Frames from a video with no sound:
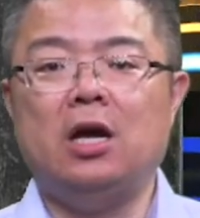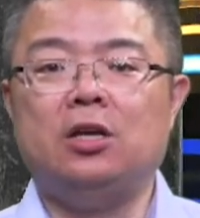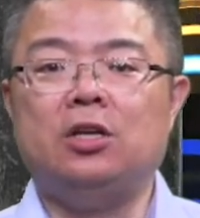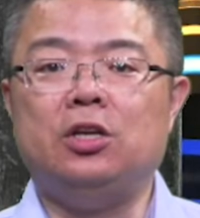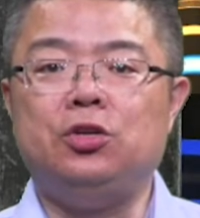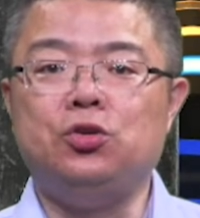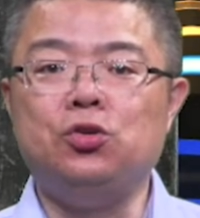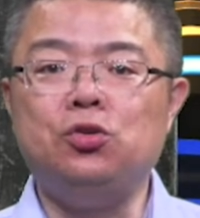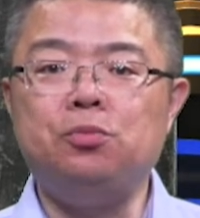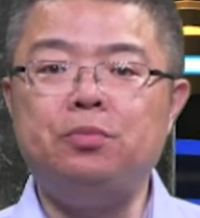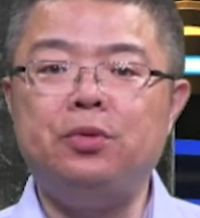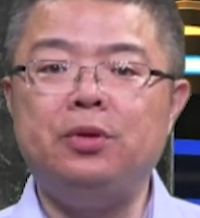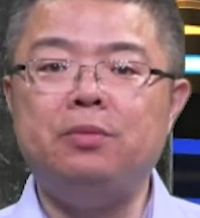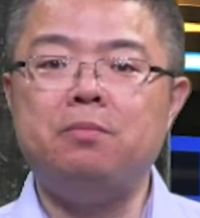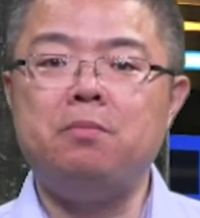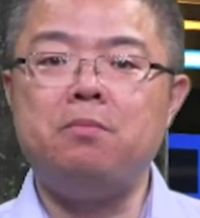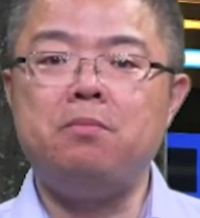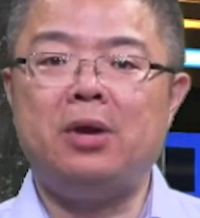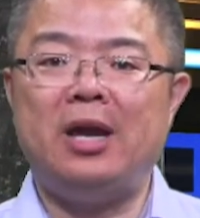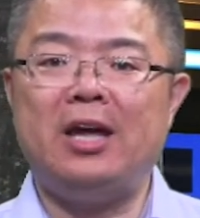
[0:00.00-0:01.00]
The
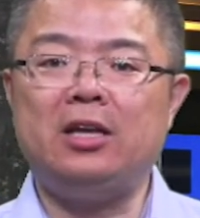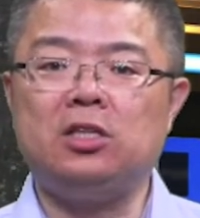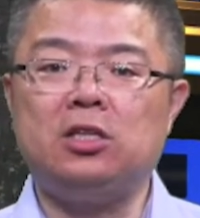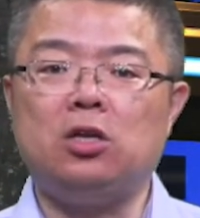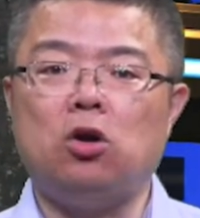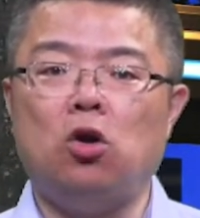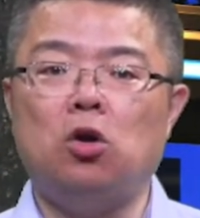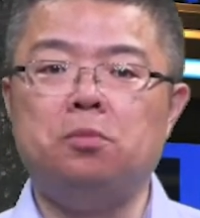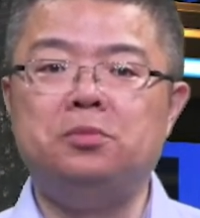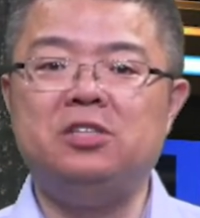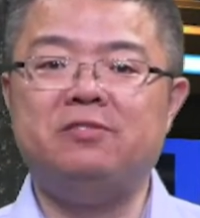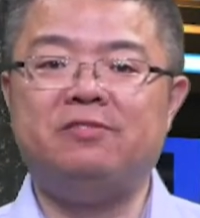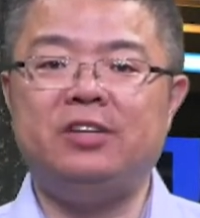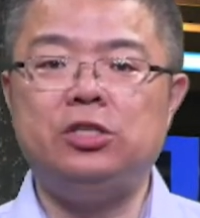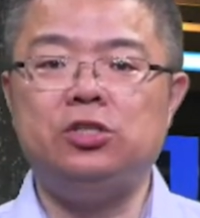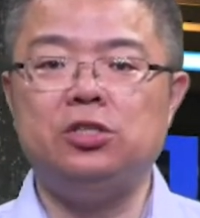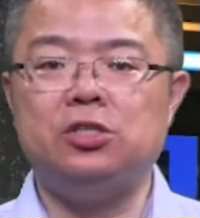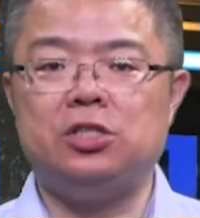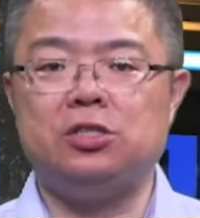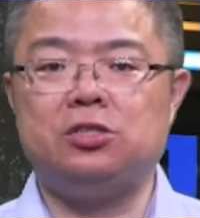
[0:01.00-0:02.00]
European Plat
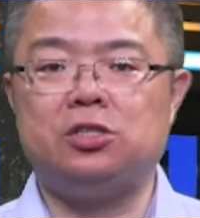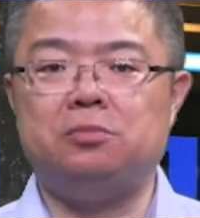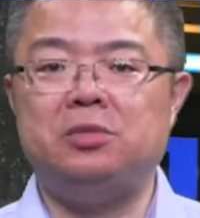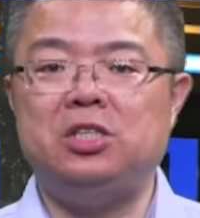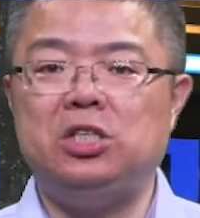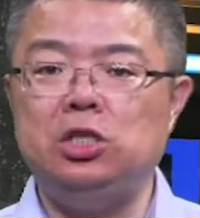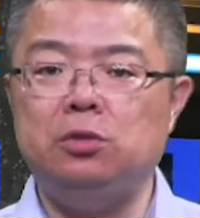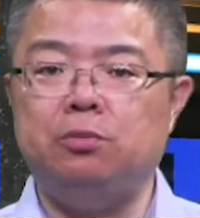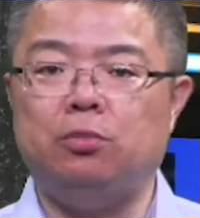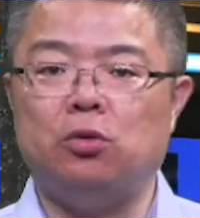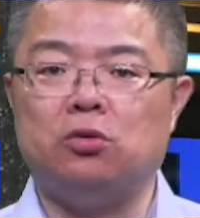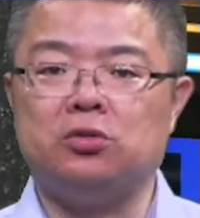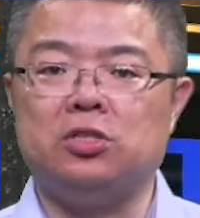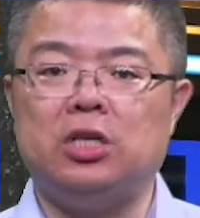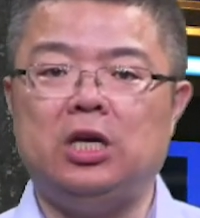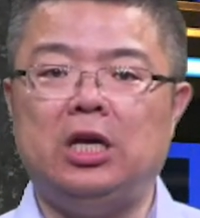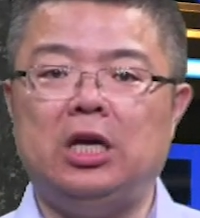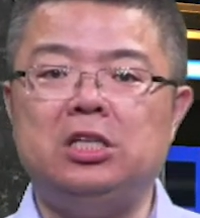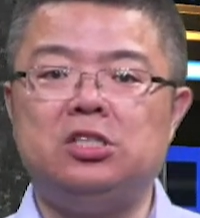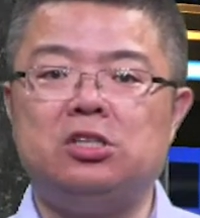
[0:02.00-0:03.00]
Observation Systems EPOS
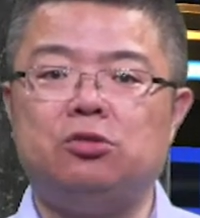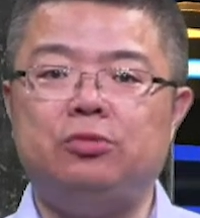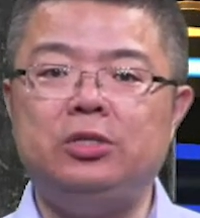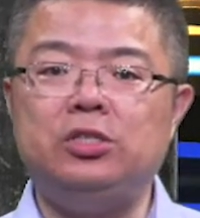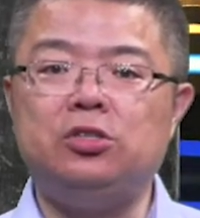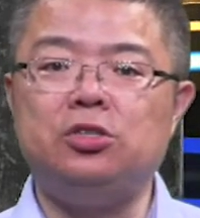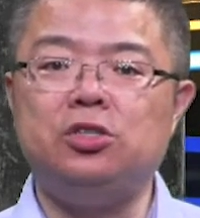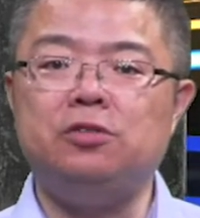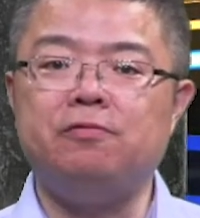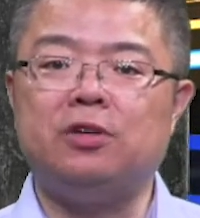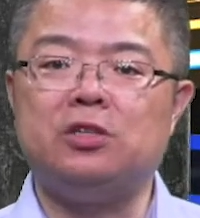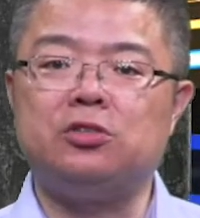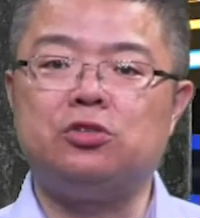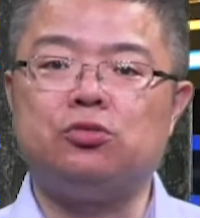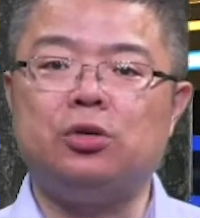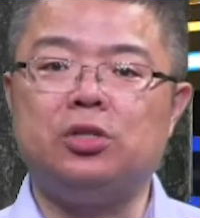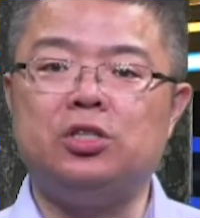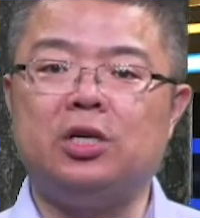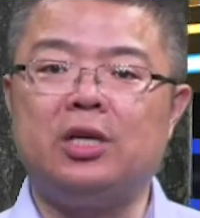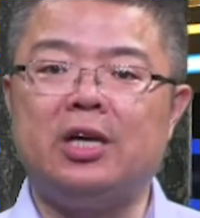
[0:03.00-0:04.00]
is a research
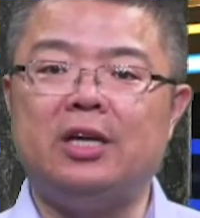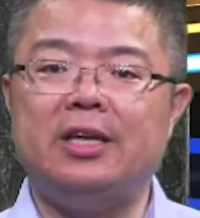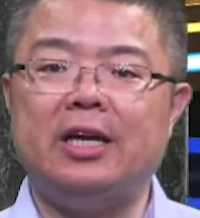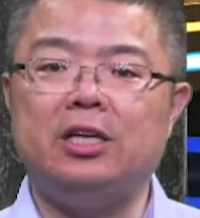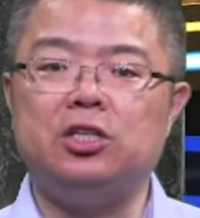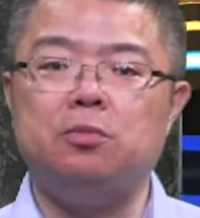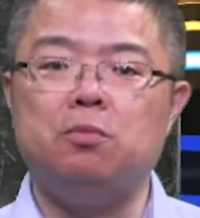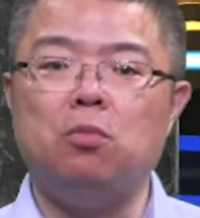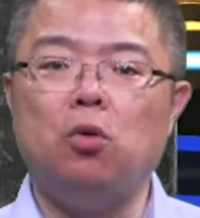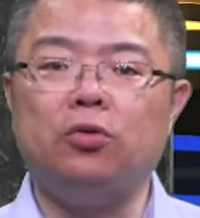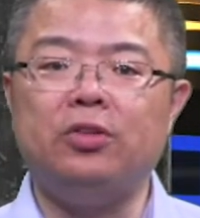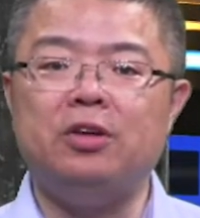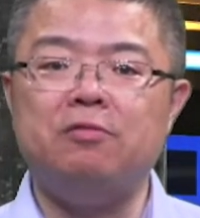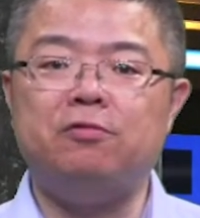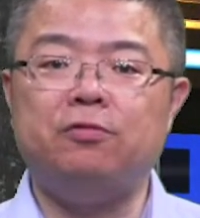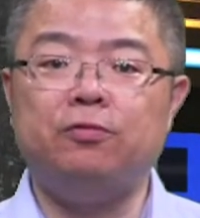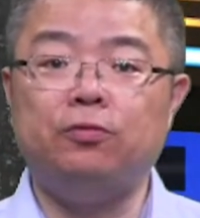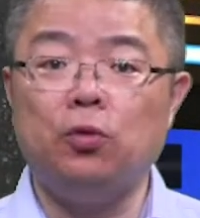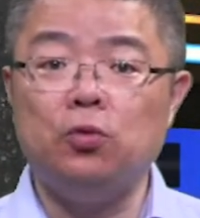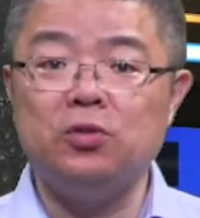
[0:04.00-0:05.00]
infrastructure connecting more than
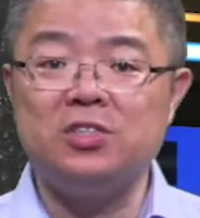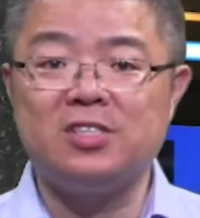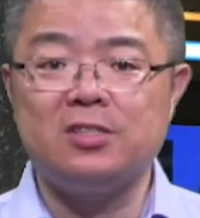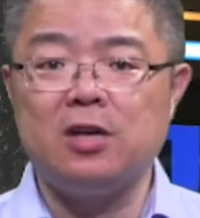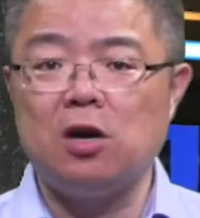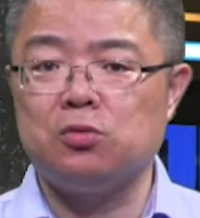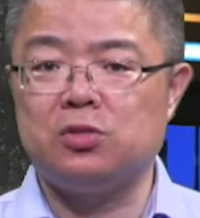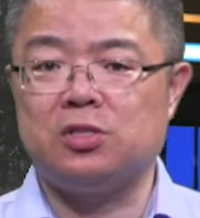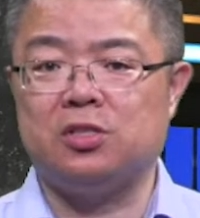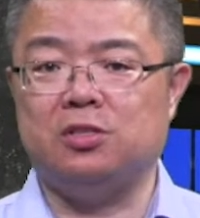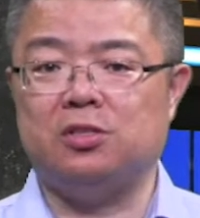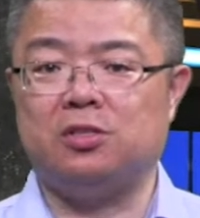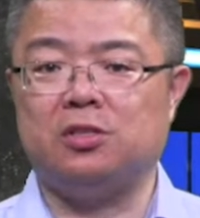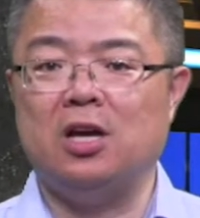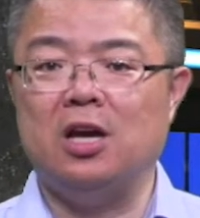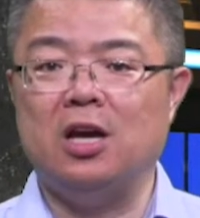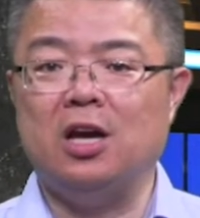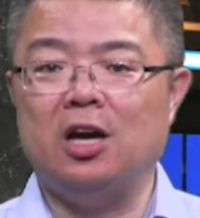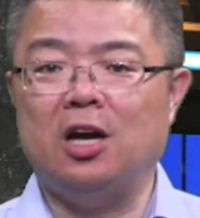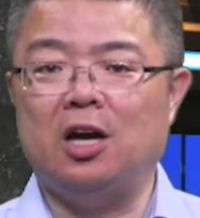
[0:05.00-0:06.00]
4,000
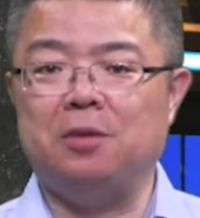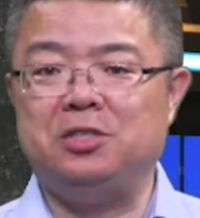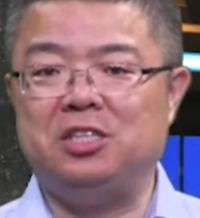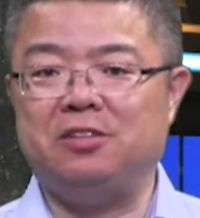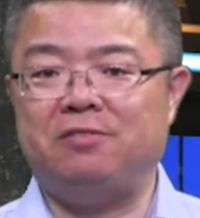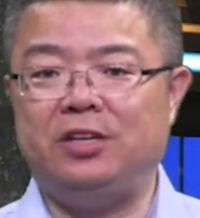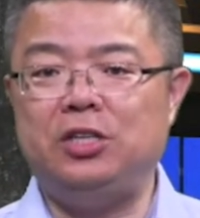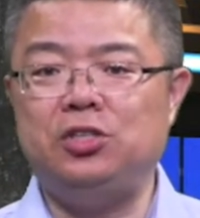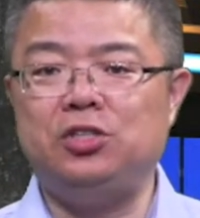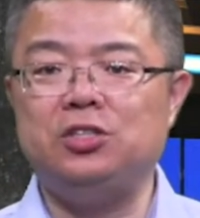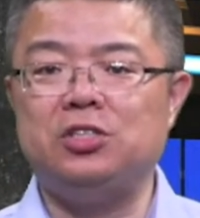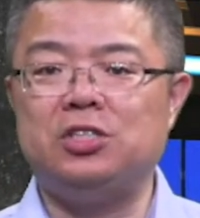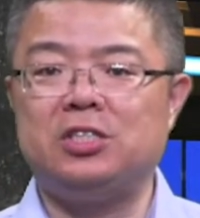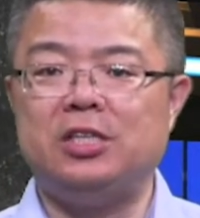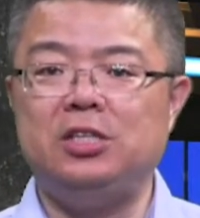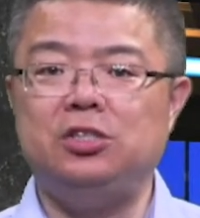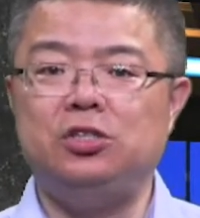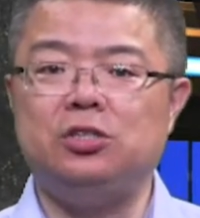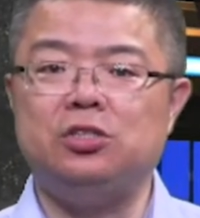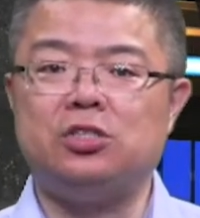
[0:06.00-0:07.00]
observation
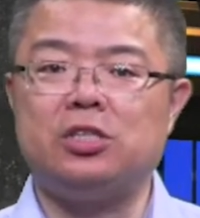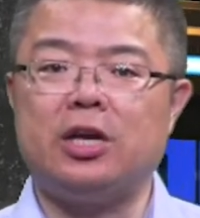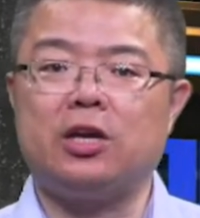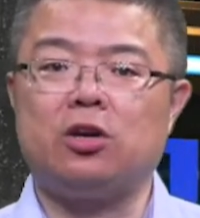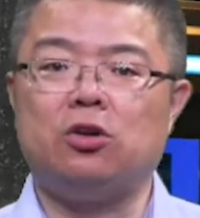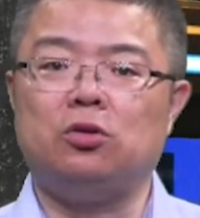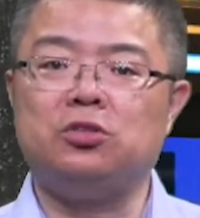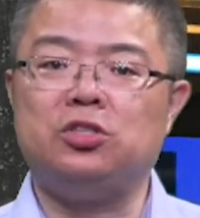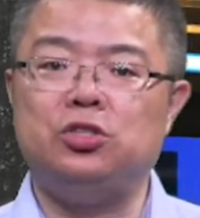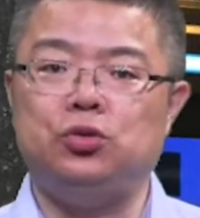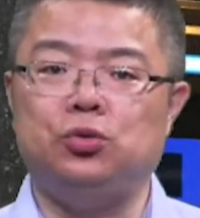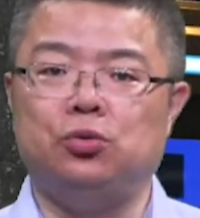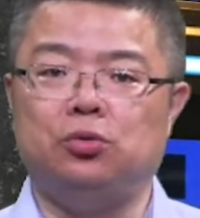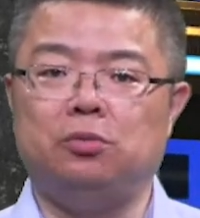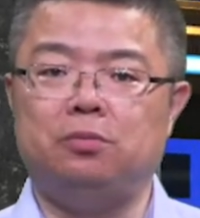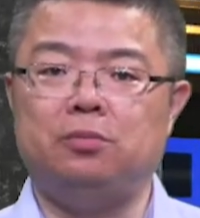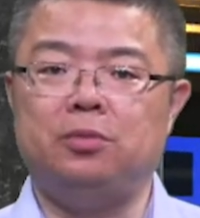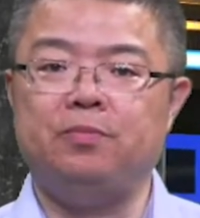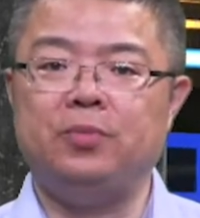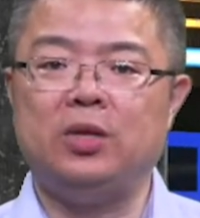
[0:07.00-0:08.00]
stations across
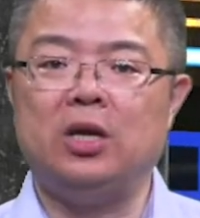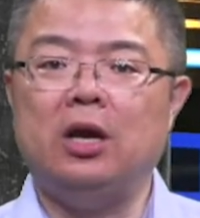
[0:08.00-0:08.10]
Europe.